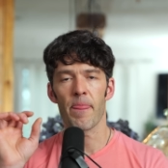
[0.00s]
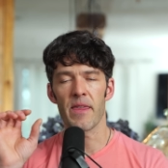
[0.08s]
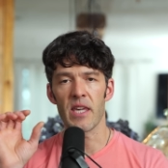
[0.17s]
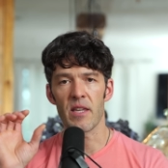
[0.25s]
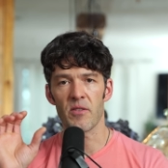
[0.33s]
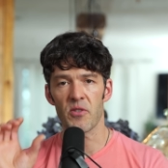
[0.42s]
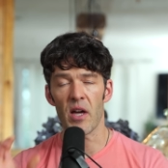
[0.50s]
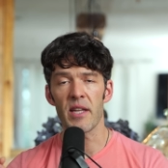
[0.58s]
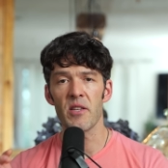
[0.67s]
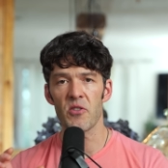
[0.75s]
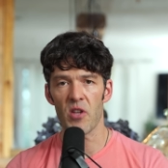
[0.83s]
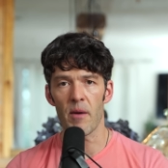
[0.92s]
the
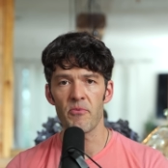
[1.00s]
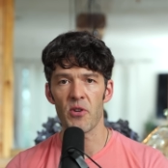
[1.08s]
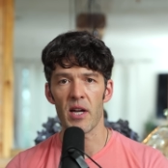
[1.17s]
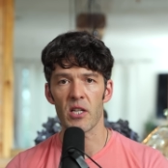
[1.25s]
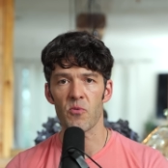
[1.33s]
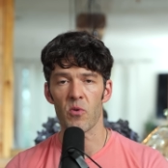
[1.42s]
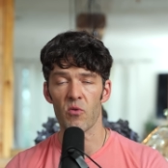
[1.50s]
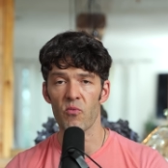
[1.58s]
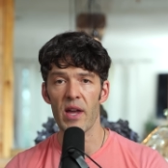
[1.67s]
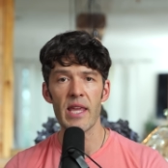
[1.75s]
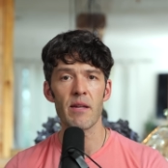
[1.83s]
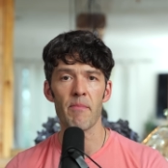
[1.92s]
study subjects were
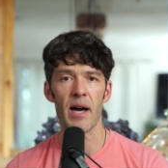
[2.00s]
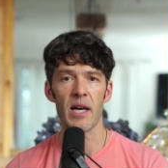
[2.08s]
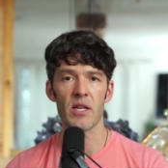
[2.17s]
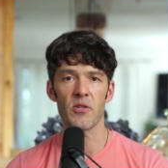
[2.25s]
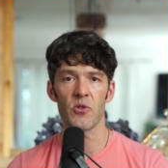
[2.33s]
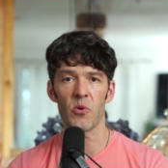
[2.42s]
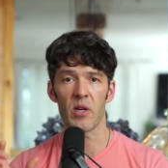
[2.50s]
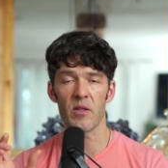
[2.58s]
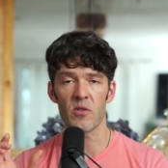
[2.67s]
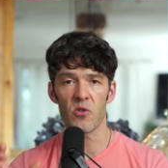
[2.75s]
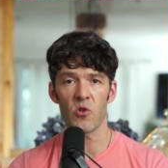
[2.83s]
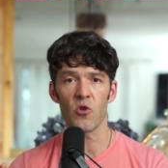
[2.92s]
randomized to
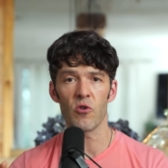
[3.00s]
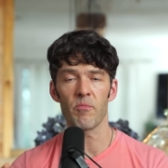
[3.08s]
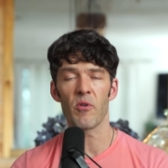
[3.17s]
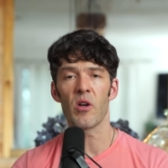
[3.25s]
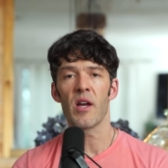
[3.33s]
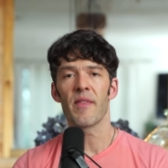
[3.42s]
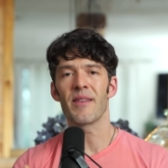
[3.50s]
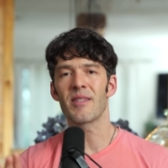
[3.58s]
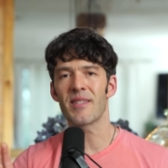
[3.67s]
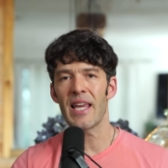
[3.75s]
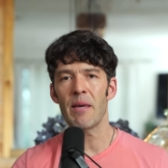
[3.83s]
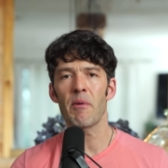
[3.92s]
consume the
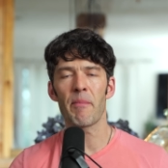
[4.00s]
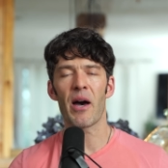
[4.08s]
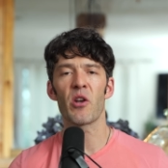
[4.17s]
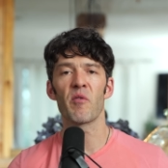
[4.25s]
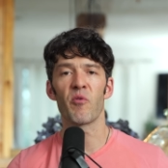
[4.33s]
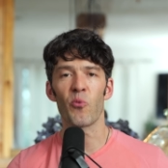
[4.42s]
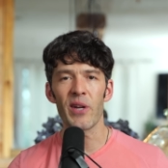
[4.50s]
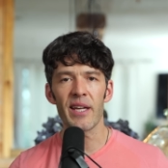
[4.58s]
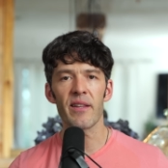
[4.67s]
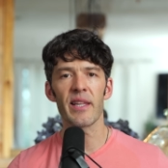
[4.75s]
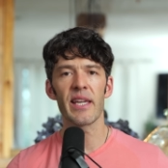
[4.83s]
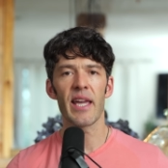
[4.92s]
same amount of
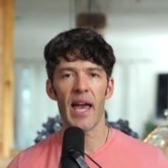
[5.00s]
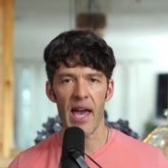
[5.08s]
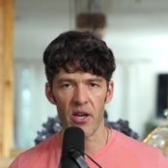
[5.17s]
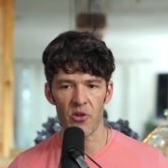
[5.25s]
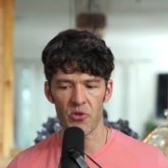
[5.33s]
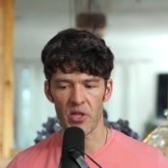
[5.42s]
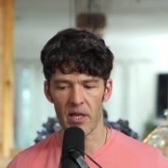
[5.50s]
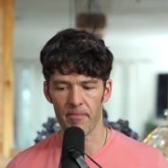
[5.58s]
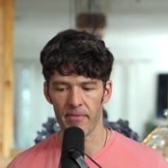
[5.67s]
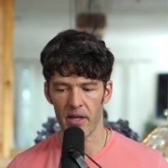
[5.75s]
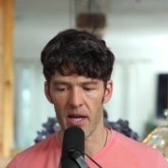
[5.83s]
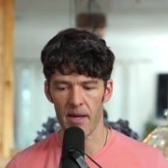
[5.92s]
weekly energy.
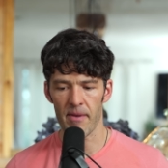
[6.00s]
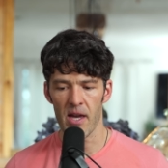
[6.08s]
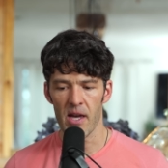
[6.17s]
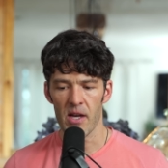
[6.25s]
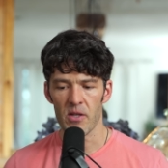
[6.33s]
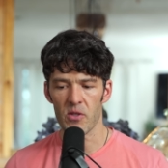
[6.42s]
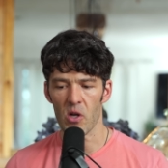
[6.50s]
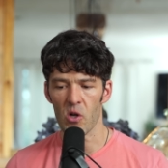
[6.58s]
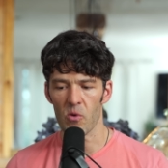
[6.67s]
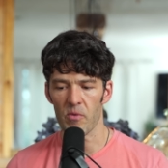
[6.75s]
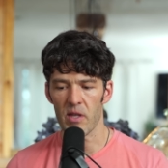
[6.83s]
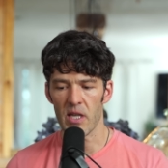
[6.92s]
Okay.
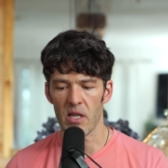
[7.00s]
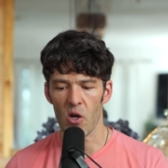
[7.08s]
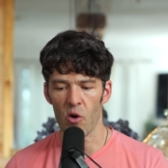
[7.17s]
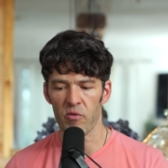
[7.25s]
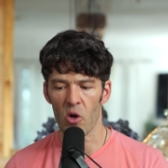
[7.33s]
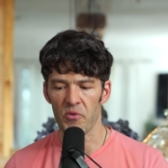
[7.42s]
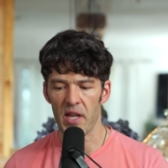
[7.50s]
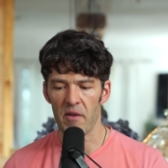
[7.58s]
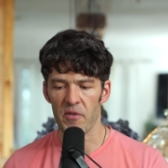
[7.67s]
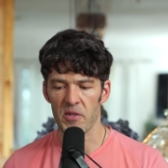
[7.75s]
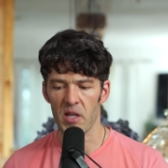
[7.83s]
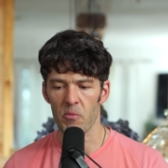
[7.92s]
So the overall
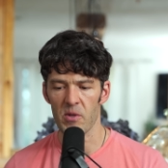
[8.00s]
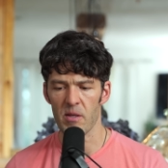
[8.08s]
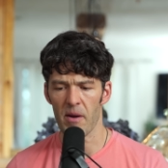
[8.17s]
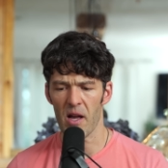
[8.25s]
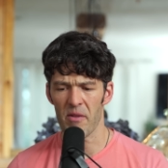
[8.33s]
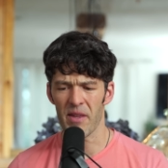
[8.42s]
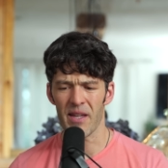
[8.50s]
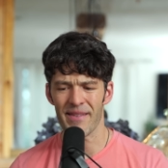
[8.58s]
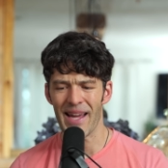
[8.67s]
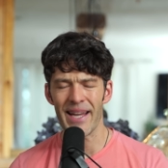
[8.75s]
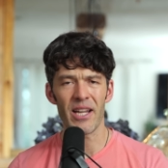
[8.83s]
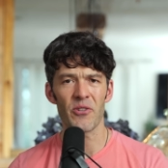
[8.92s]
deficit was, I think,
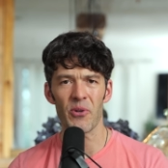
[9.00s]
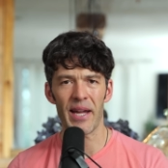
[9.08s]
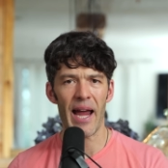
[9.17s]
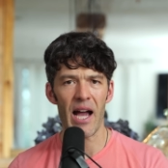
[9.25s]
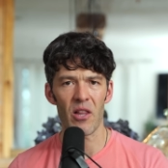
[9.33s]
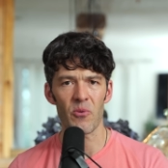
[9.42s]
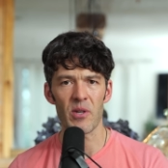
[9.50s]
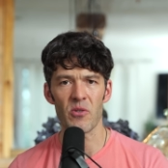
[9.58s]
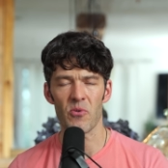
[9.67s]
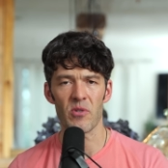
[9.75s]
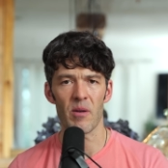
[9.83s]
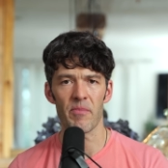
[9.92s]
900
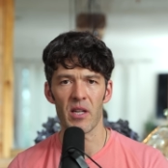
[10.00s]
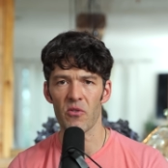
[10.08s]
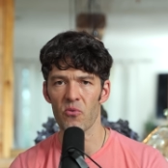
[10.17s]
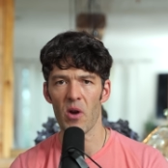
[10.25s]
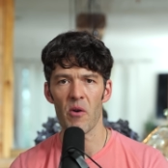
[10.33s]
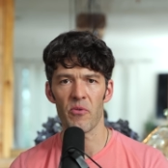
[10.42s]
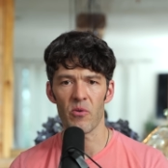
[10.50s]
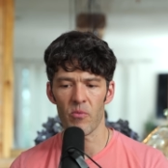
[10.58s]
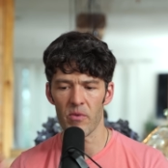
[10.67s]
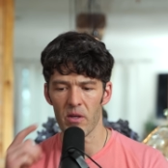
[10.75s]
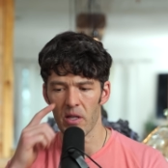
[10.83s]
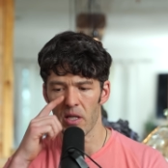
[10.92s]
calories or something throughout the,
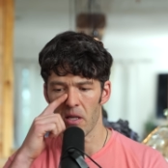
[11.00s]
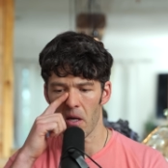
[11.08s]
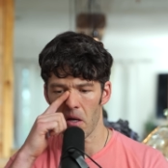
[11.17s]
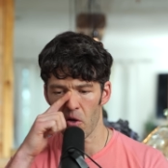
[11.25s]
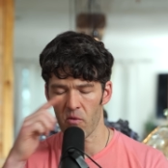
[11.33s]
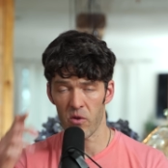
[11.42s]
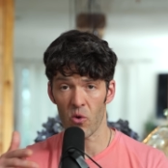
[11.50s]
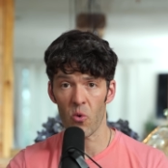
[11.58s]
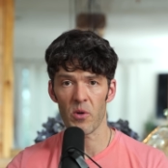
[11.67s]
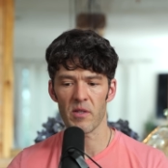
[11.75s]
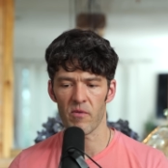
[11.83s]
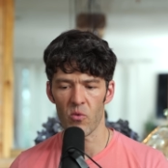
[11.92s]
the uh, over the
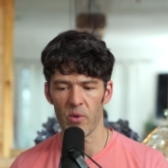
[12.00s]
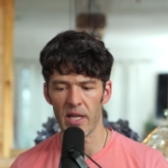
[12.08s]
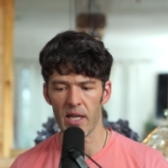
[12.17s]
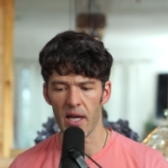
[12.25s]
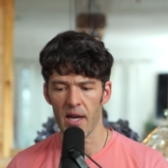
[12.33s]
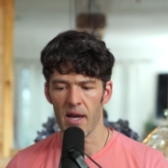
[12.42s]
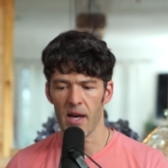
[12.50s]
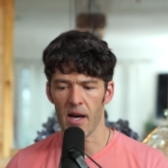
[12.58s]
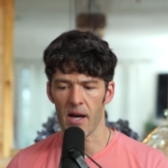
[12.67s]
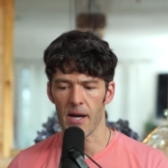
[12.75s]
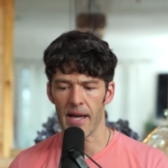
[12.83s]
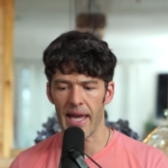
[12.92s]
course of the week.
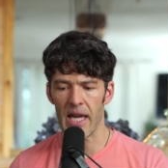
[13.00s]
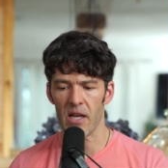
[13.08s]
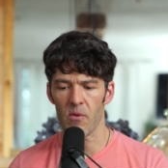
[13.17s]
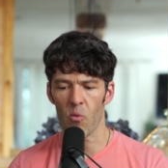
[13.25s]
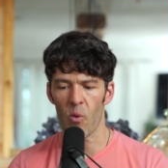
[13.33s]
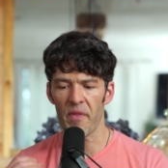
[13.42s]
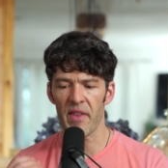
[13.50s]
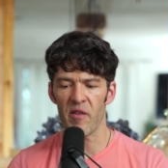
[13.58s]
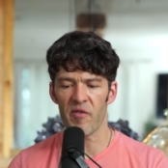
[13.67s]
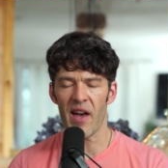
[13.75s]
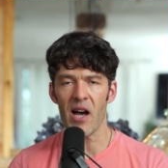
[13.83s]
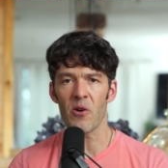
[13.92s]
Uh, and what they
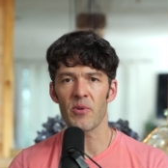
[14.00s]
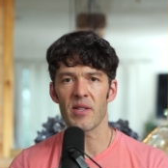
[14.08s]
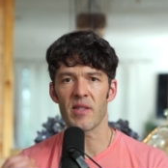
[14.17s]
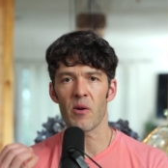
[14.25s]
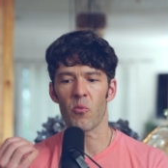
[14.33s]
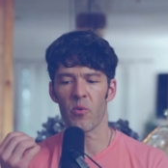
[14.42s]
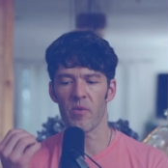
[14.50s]
found is that